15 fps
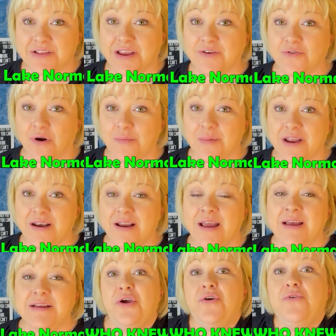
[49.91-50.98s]
Lake Norman.
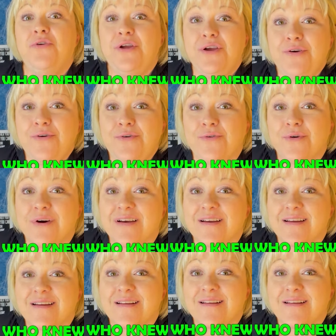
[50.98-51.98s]
Who knew?